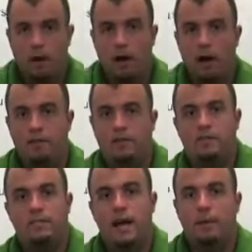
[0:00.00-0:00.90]
Hi, this
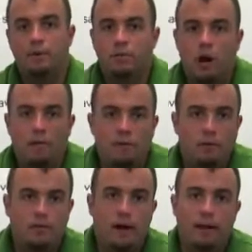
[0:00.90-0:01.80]
is Dan with
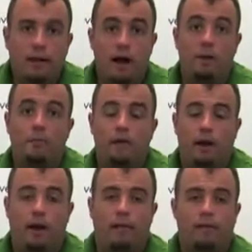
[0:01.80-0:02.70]

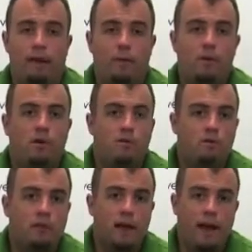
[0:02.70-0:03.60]
StarReviews.com, and today we're going to
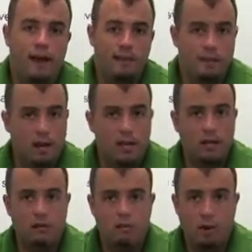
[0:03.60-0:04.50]
review the ASCN
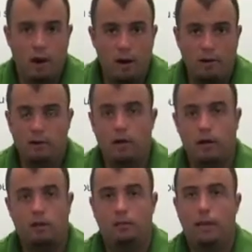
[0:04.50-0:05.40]
TV product,
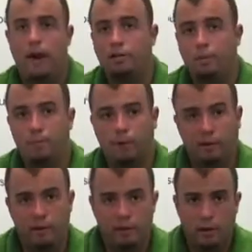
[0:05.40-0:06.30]
the Magic
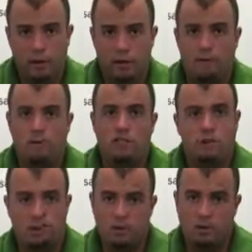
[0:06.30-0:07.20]
Bullet. First,
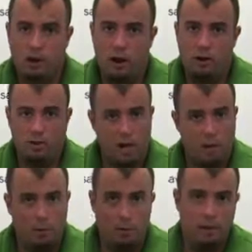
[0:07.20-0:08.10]
I want to start out and tell
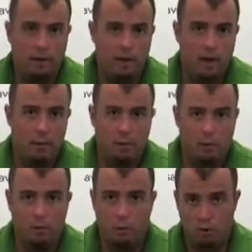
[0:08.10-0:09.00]
you what you're going to get when
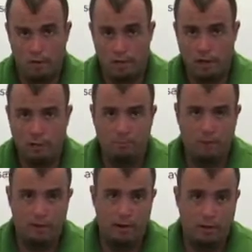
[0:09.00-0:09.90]
you order the Magic
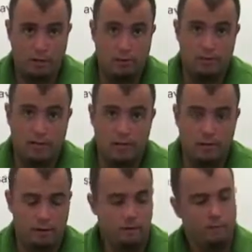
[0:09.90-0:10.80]
Bullet and actually
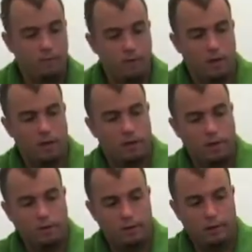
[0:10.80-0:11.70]
receive it.
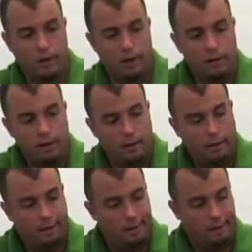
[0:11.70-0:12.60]
Here's what you get.
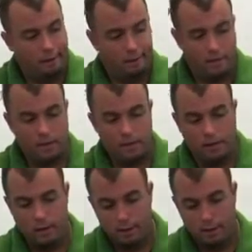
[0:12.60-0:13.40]
Here's the